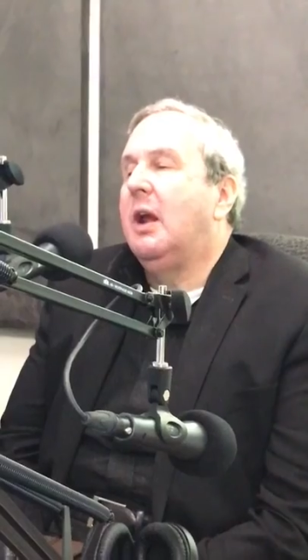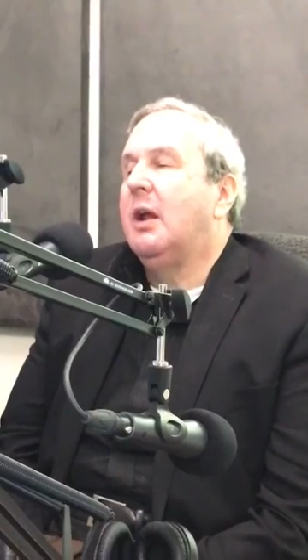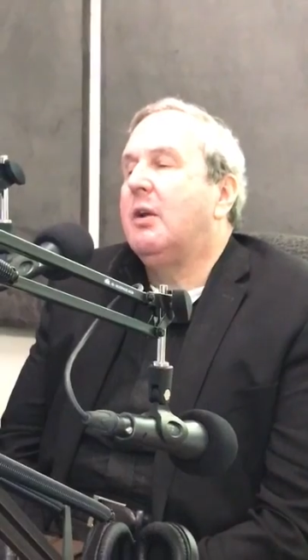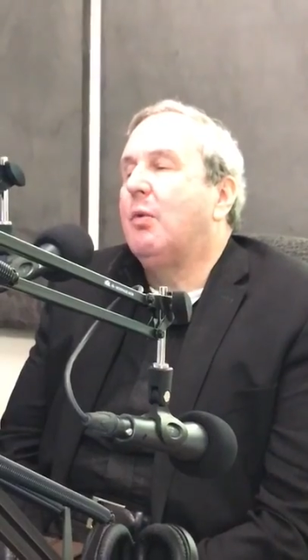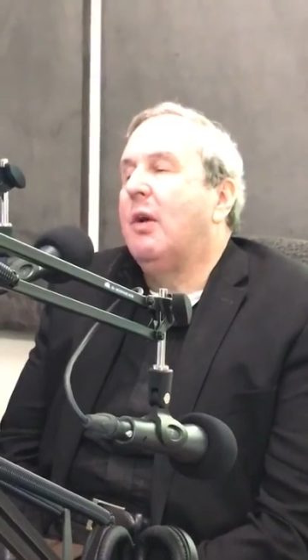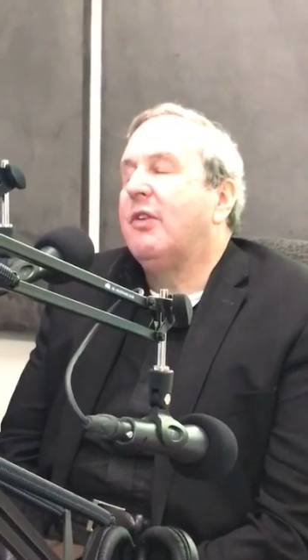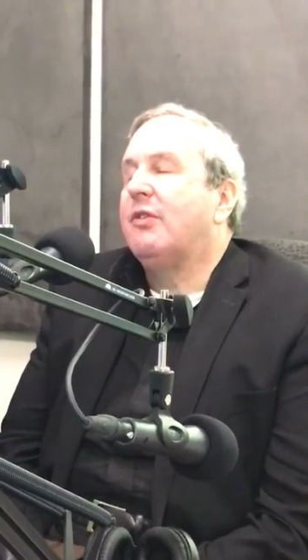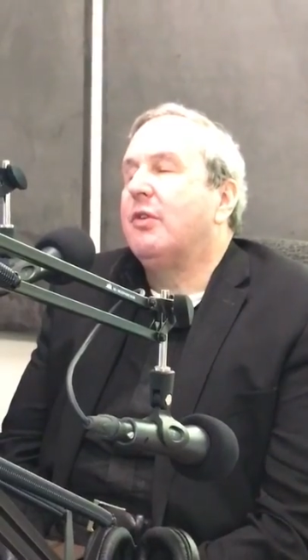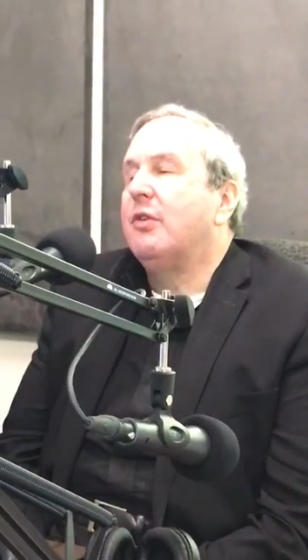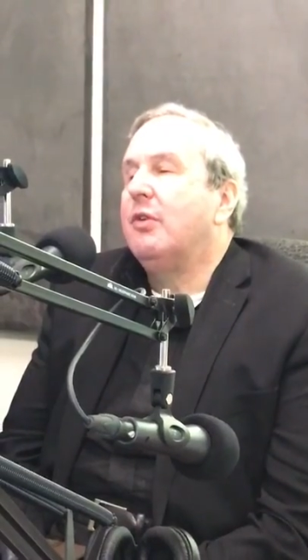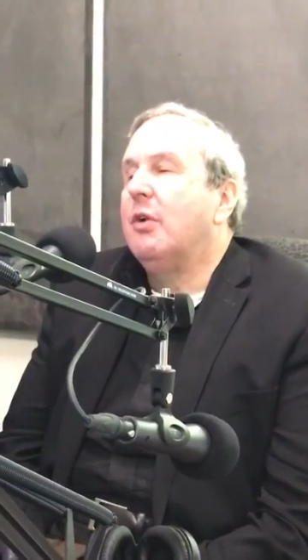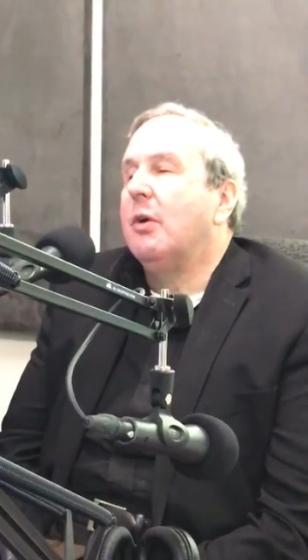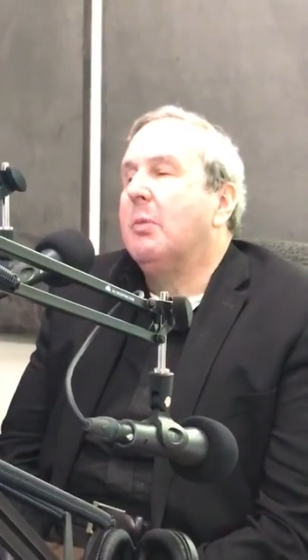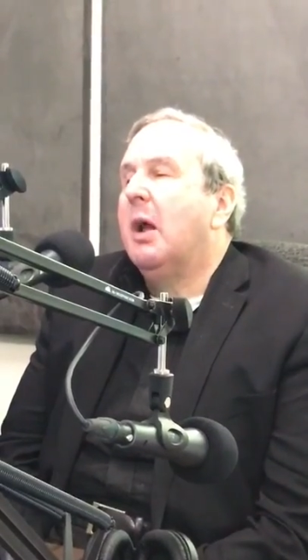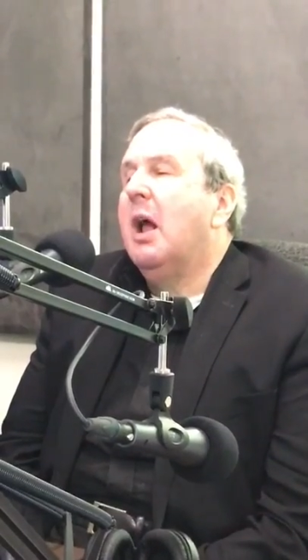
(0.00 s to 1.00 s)
at Western
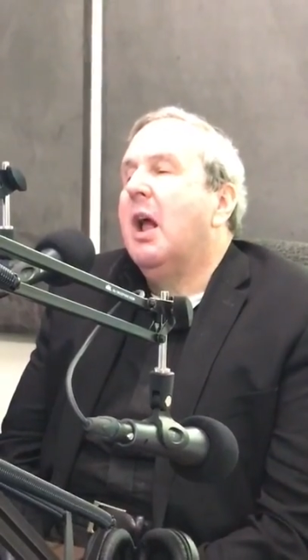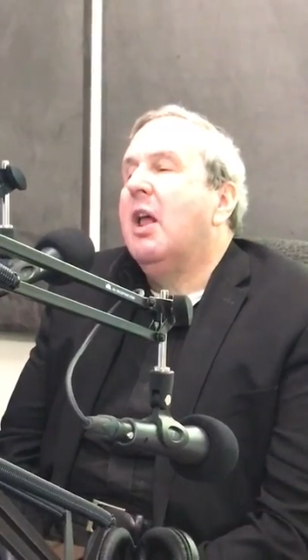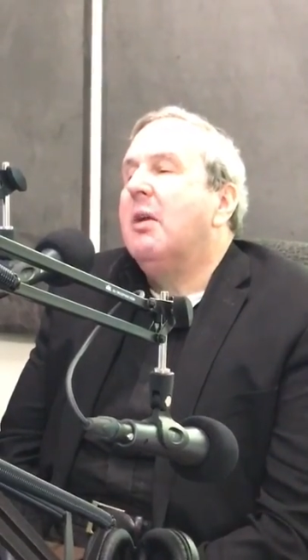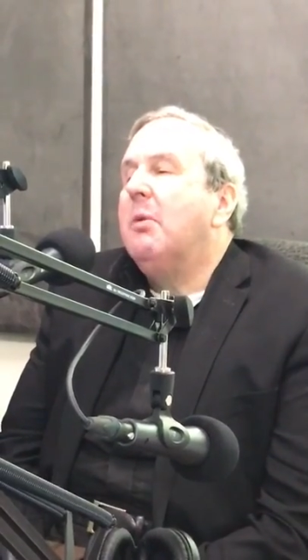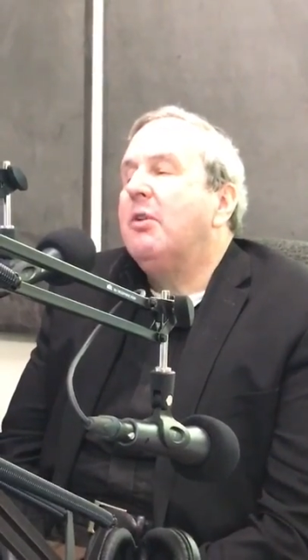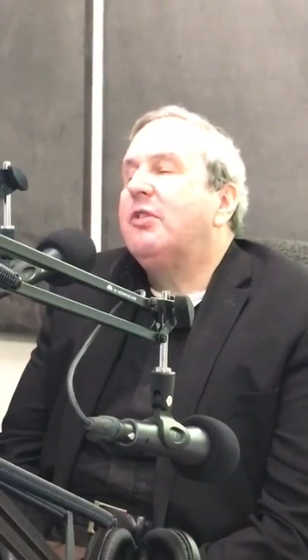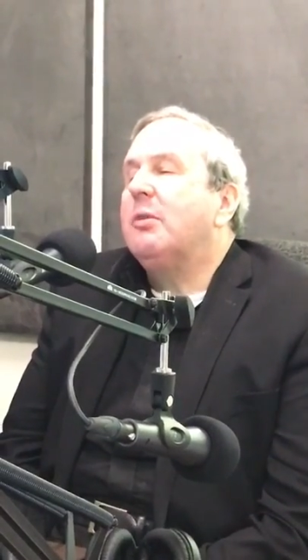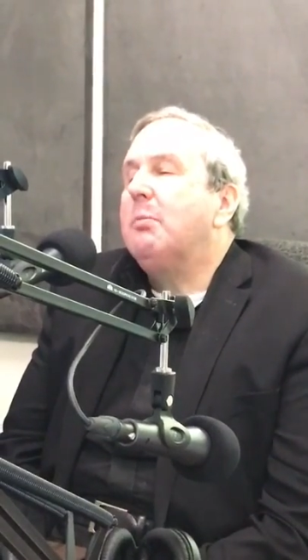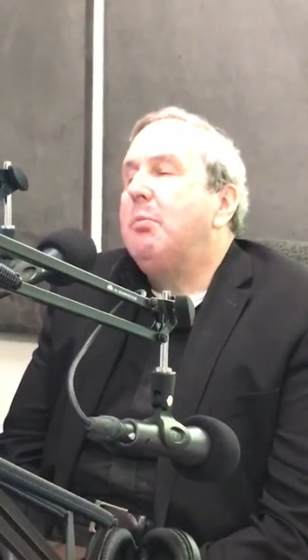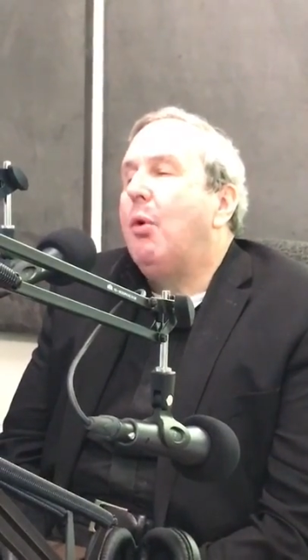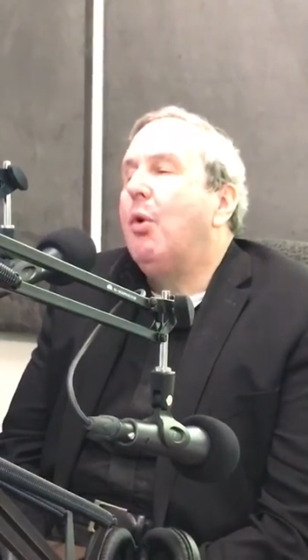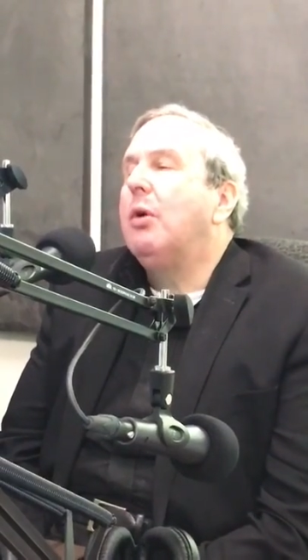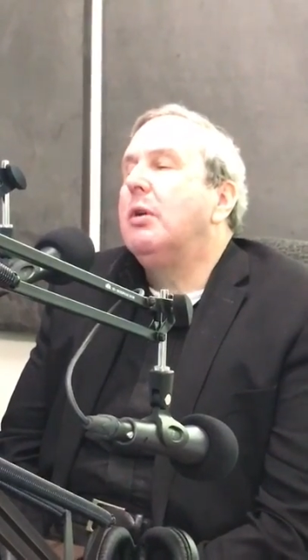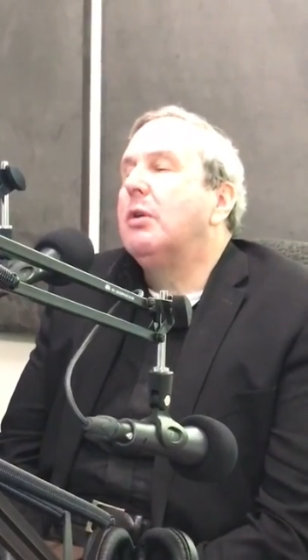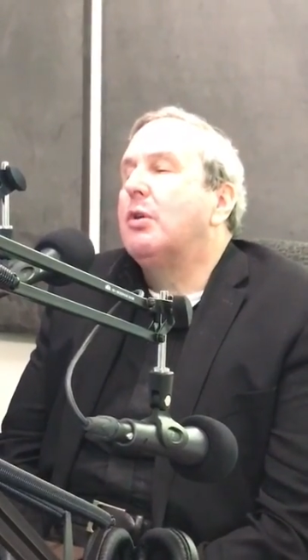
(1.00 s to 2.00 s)
Europe. The most
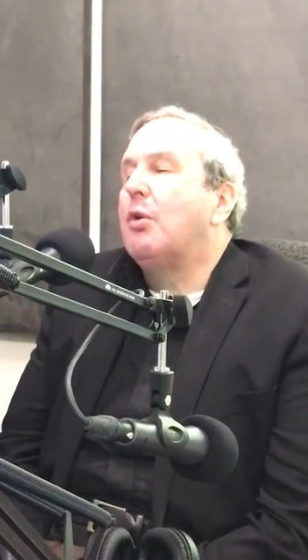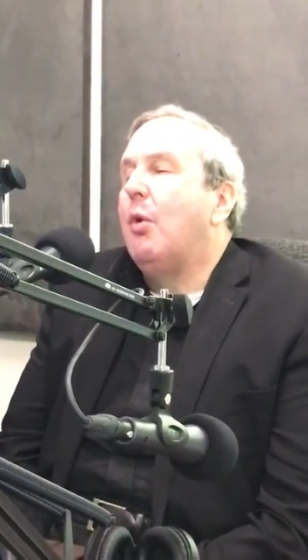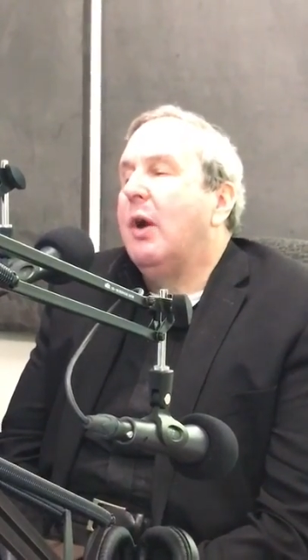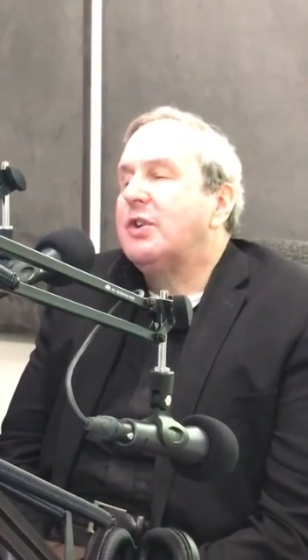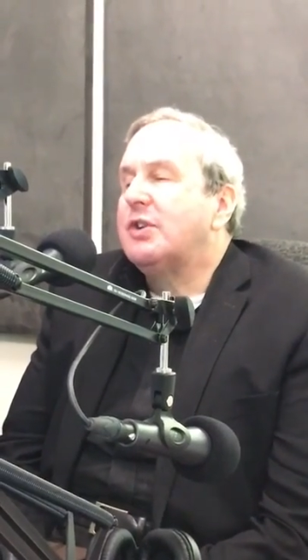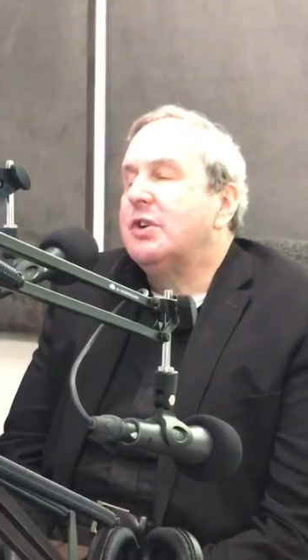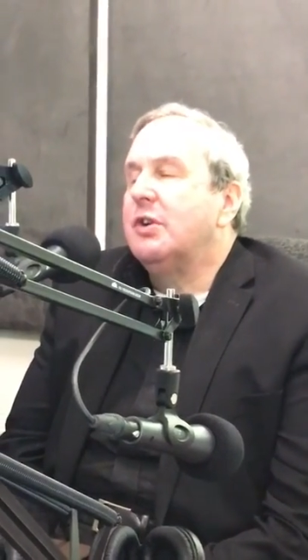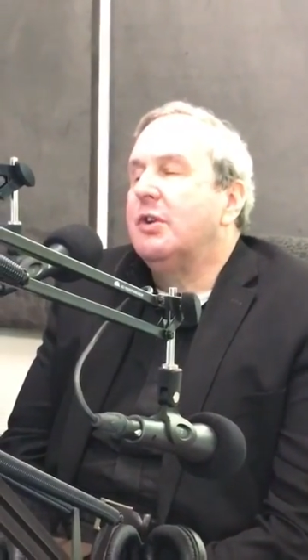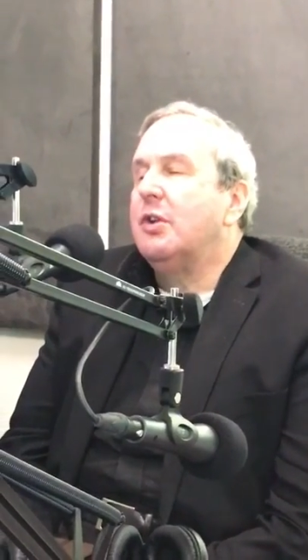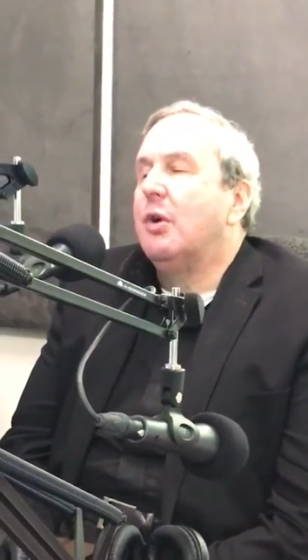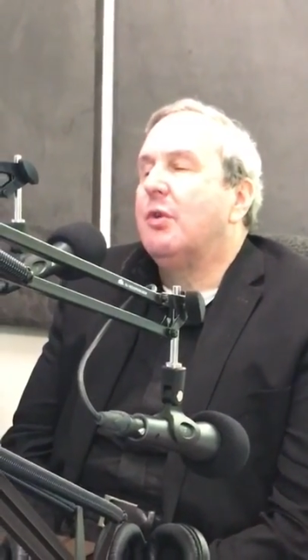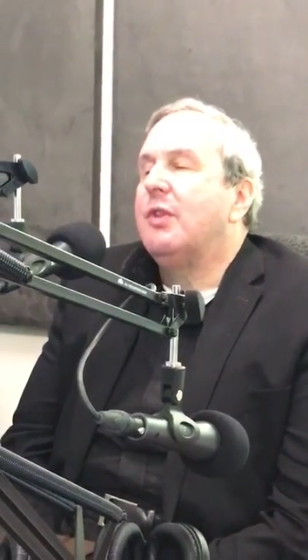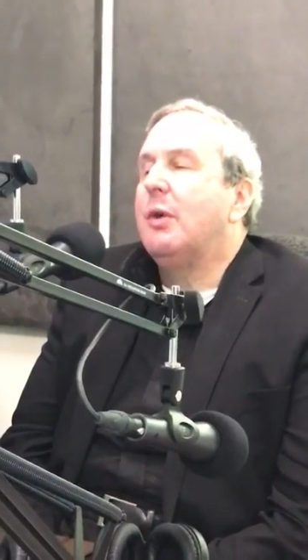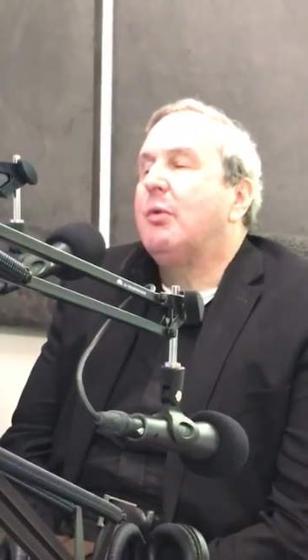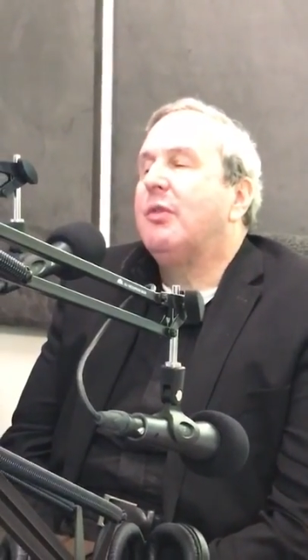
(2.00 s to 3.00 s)
important question,
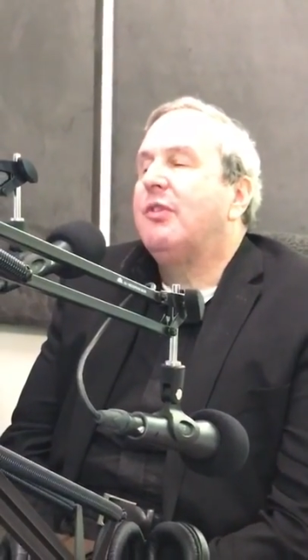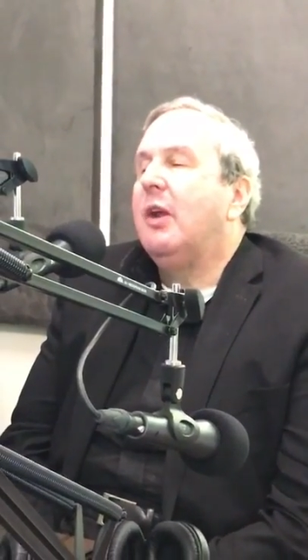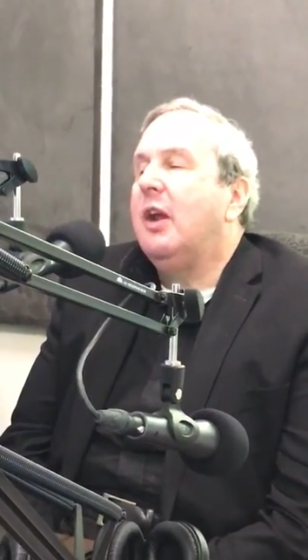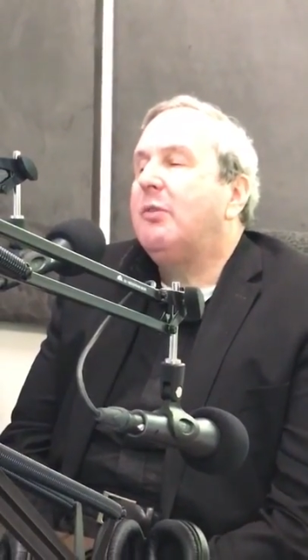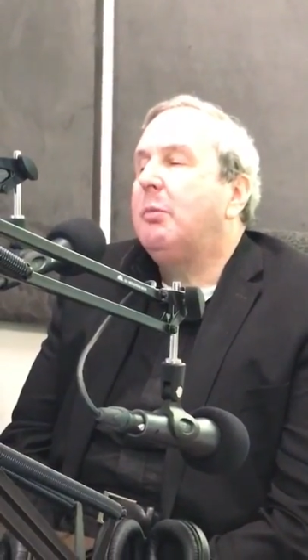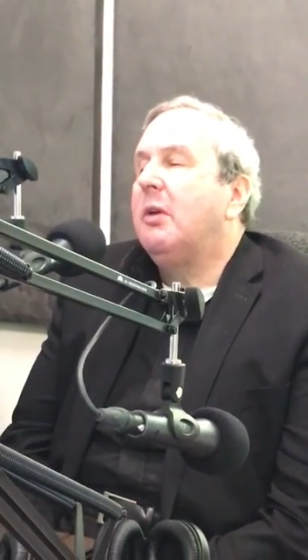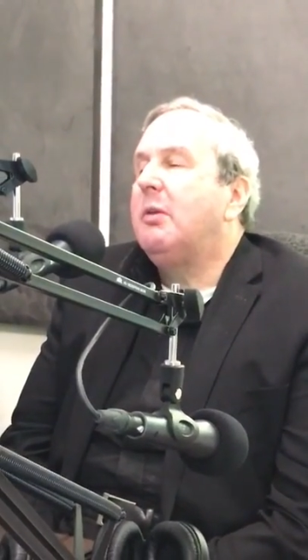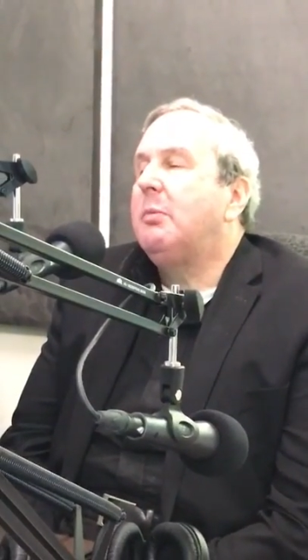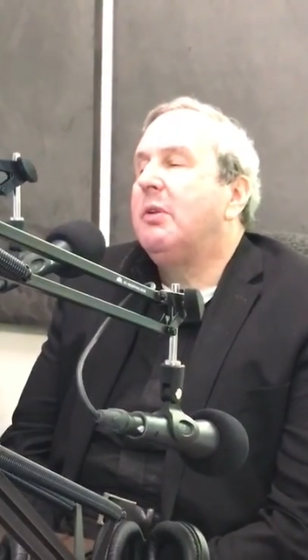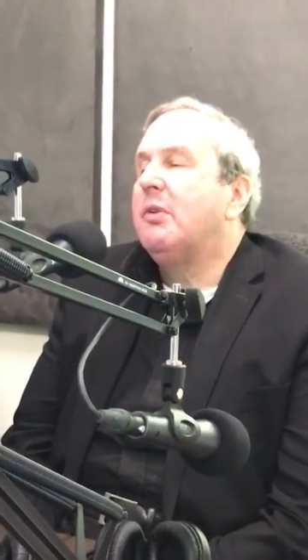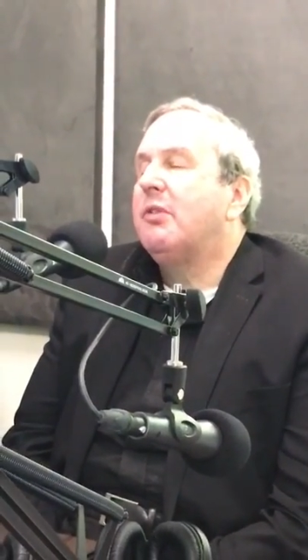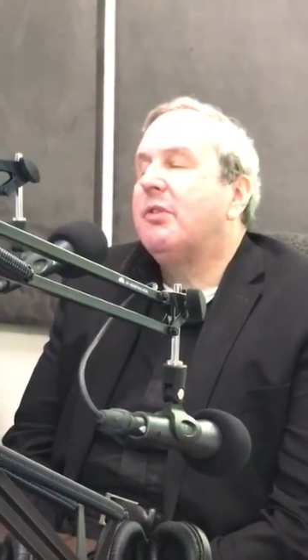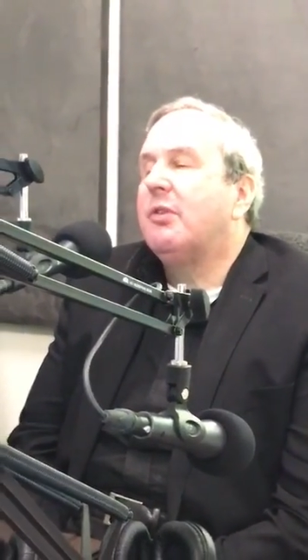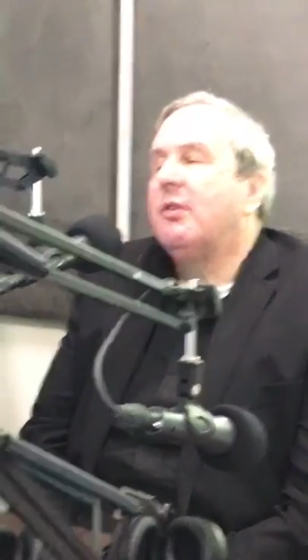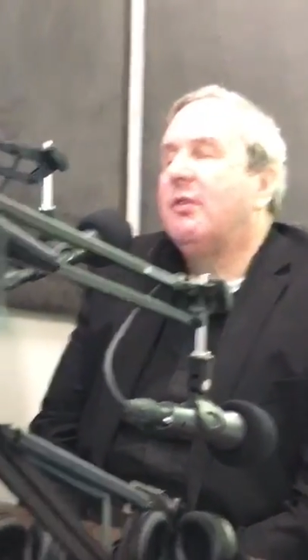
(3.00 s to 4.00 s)
though, that was asked by the Pew